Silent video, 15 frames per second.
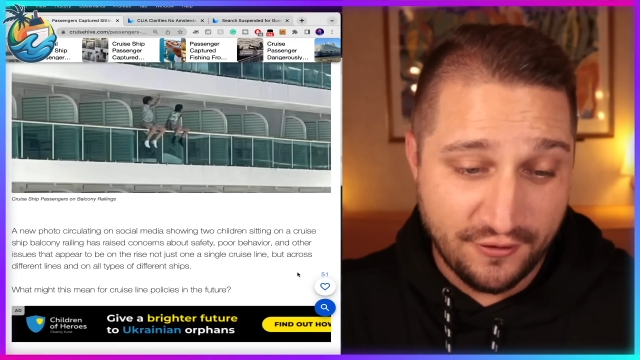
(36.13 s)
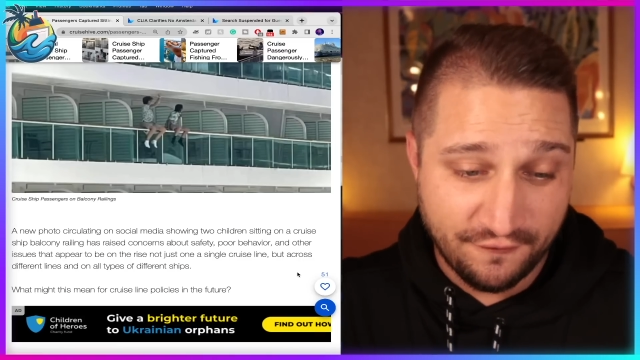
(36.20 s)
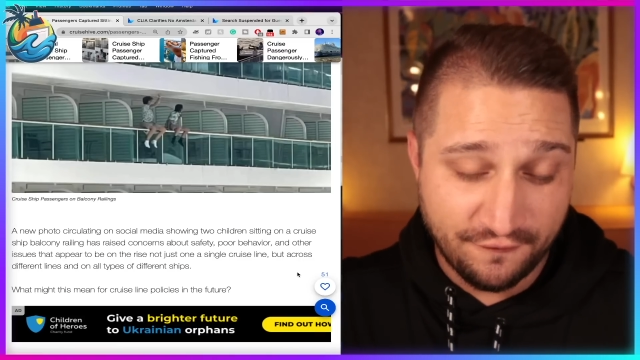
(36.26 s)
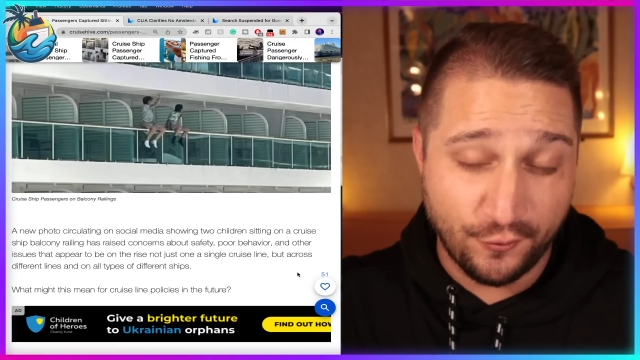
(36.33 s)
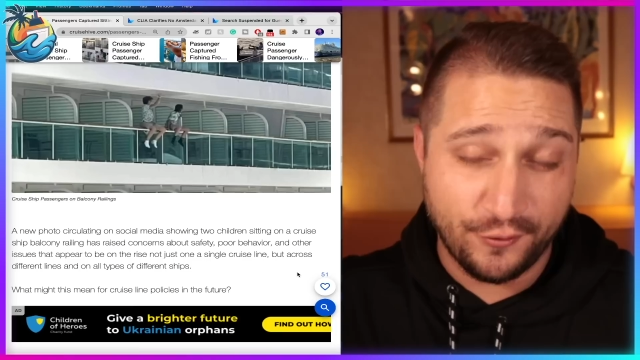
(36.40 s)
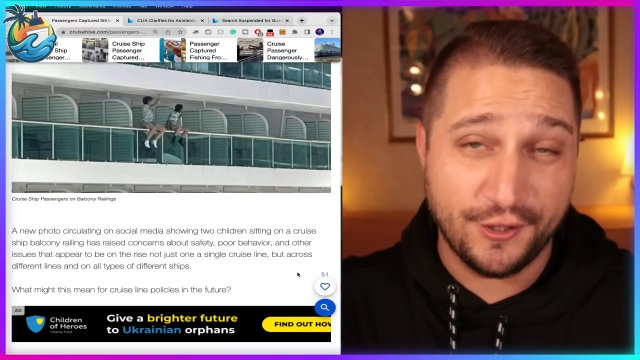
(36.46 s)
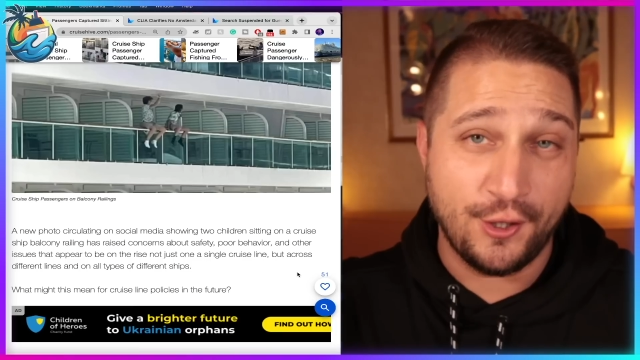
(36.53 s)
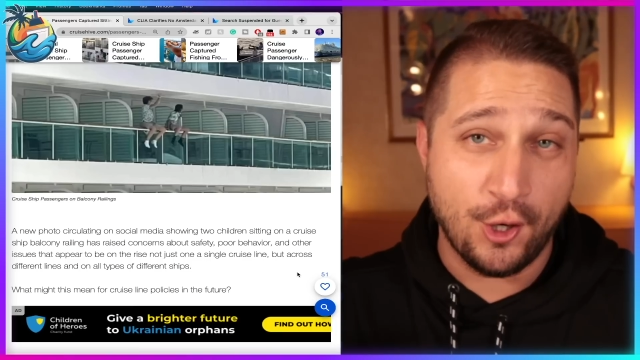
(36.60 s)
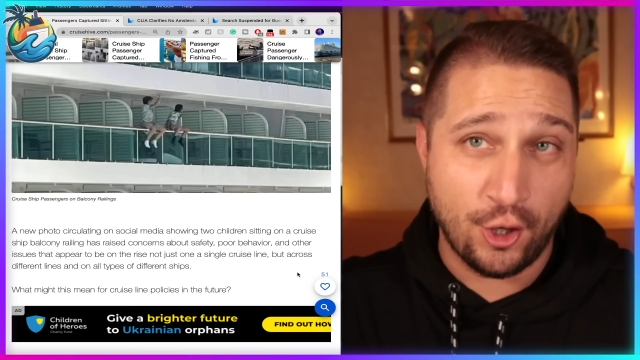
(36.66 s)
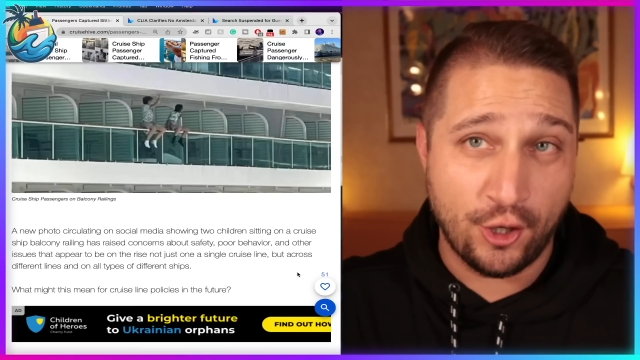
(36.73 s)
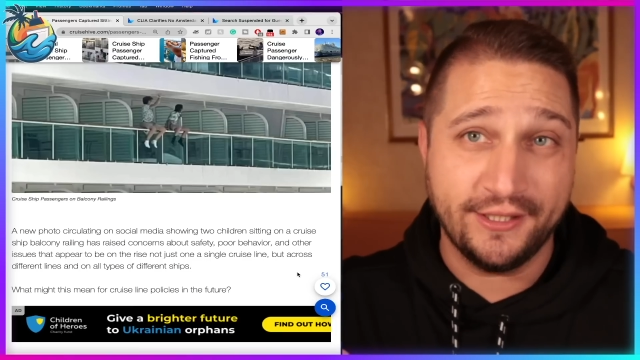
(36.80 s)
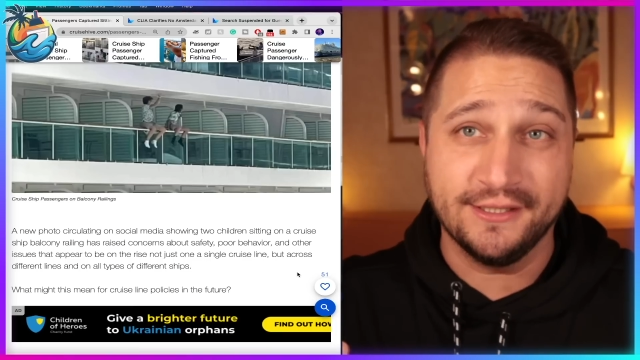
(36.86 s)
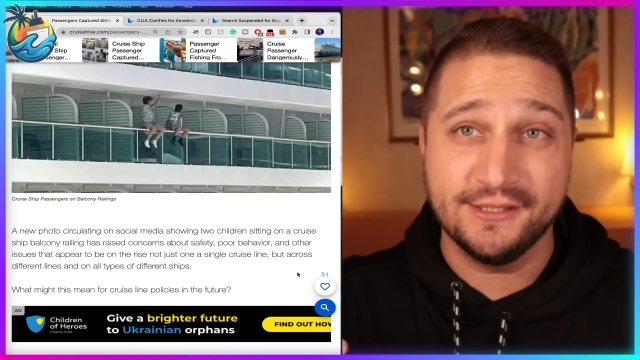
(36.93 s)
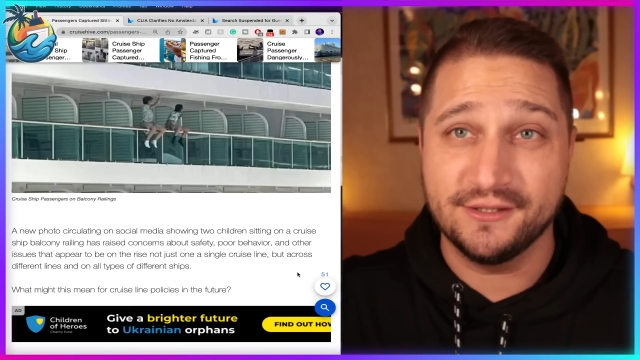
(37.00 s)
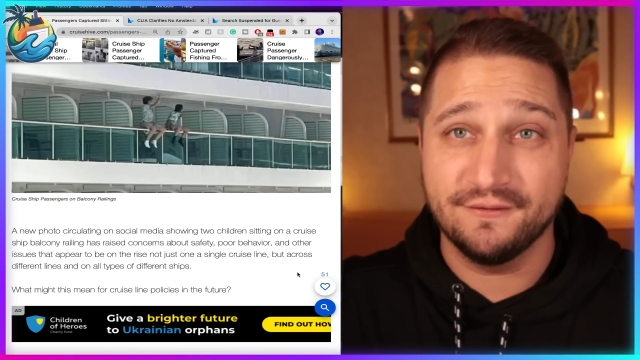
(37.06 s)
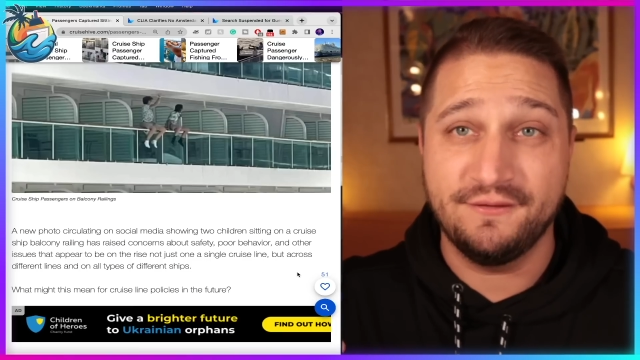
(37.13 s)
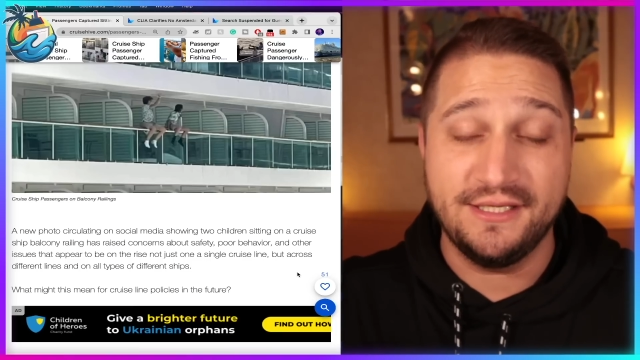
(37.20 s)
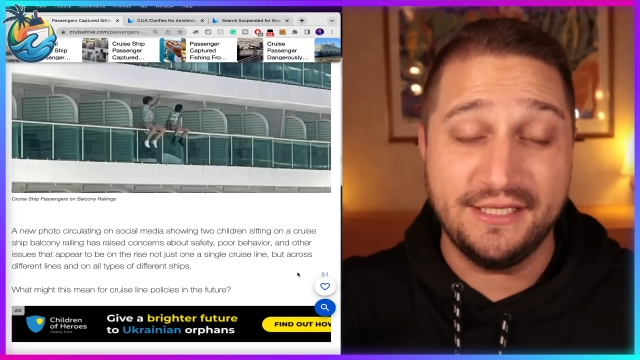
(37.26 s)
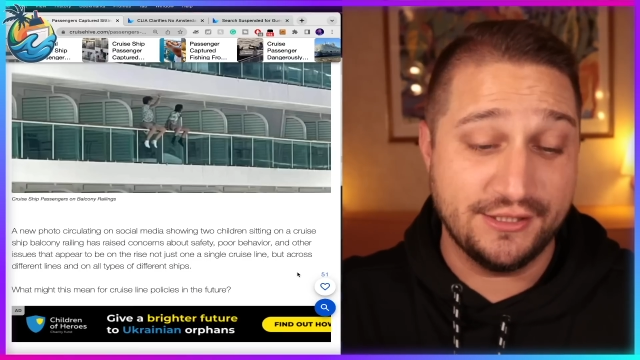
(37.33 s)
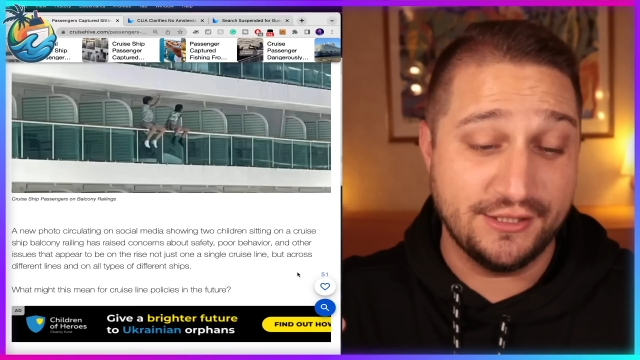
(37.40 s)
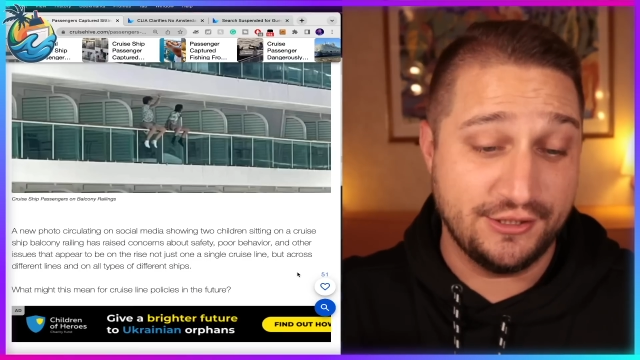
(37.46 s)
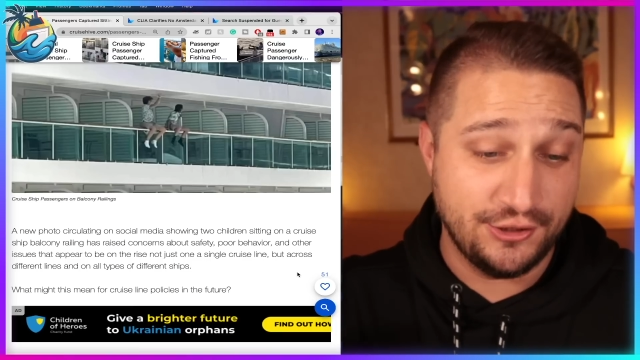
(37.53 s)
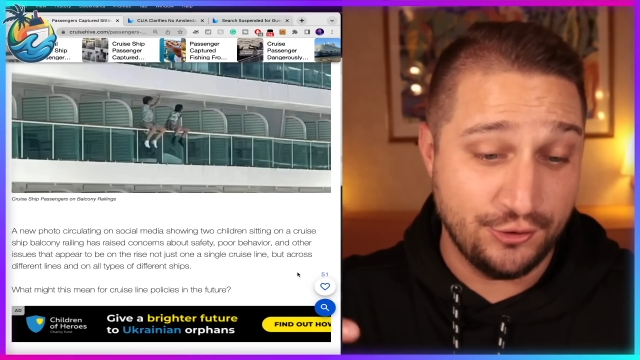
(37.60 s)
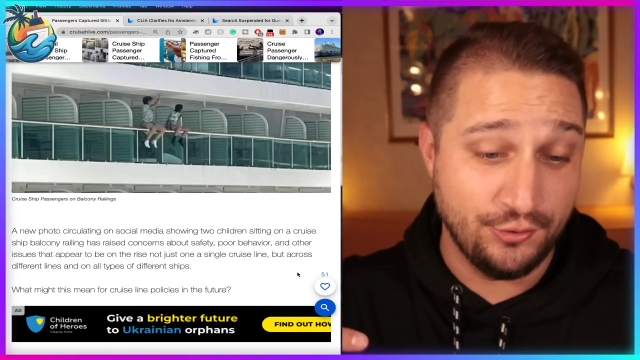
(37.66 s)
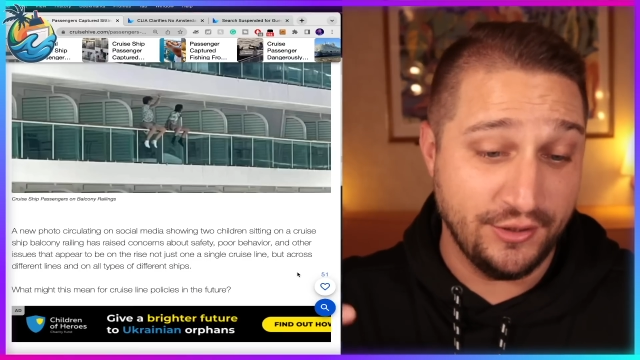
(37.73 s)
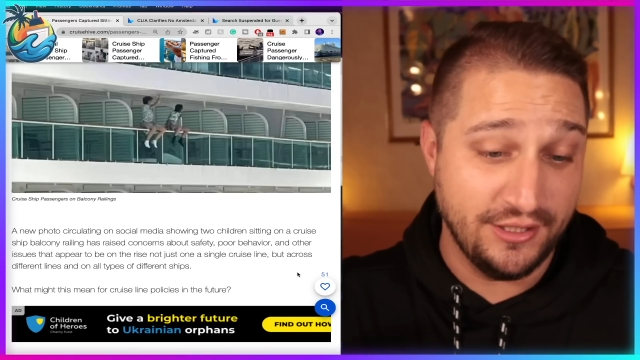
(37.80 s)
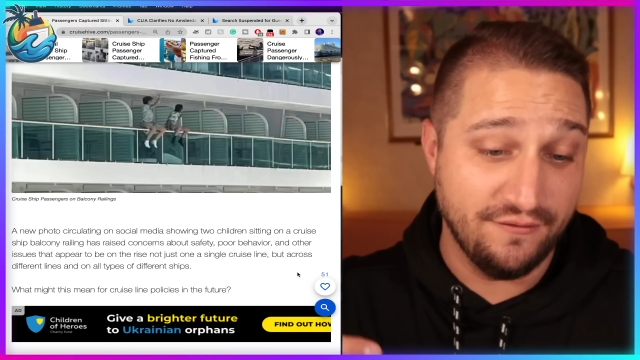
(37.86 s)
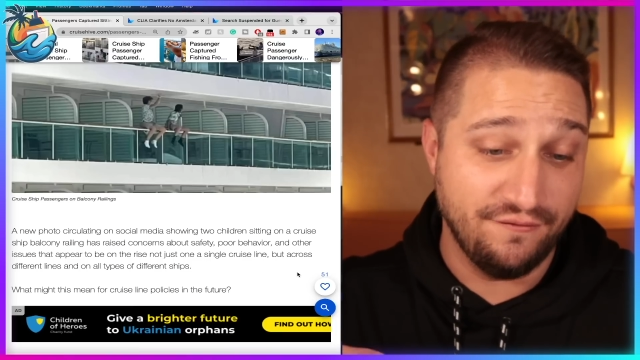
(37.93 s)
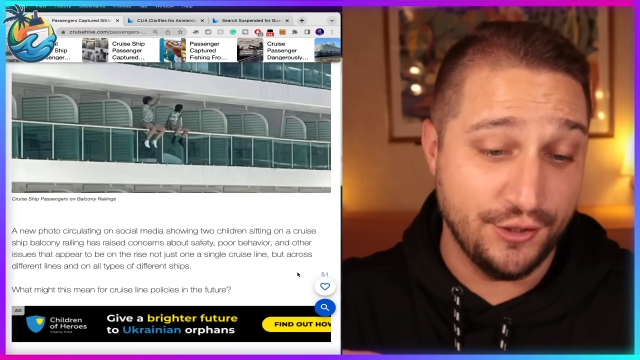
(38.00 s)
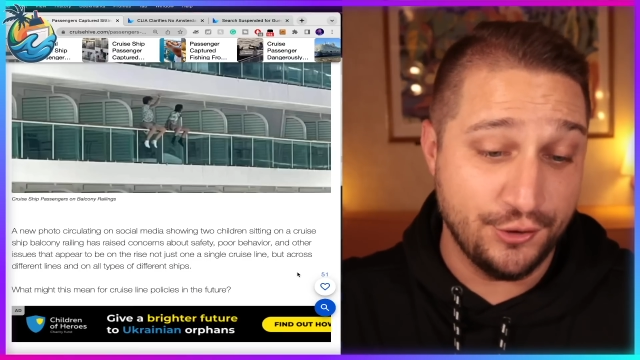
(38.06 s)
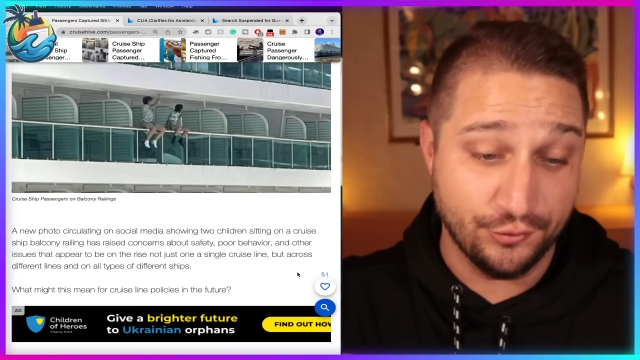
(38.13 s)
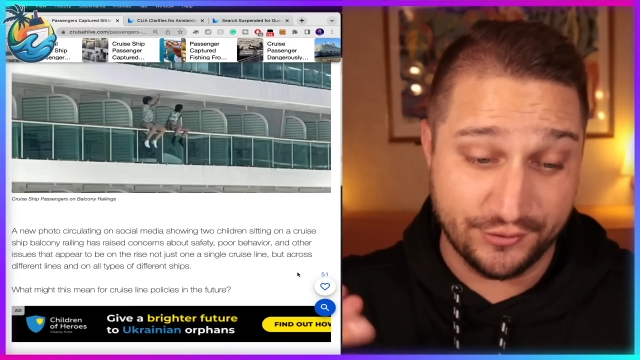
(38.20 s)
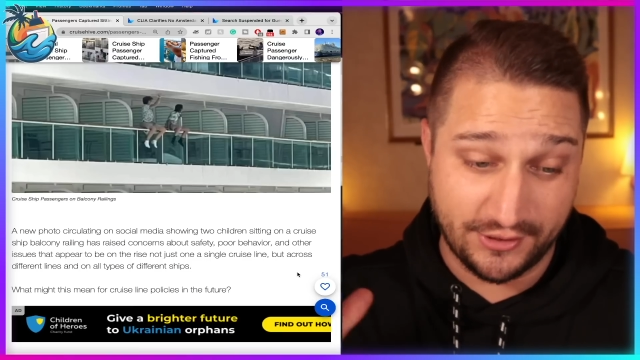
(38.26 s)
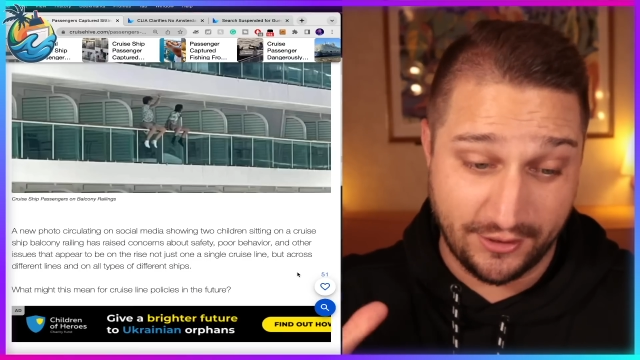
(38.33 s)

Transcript: for the guardians of these two individuals.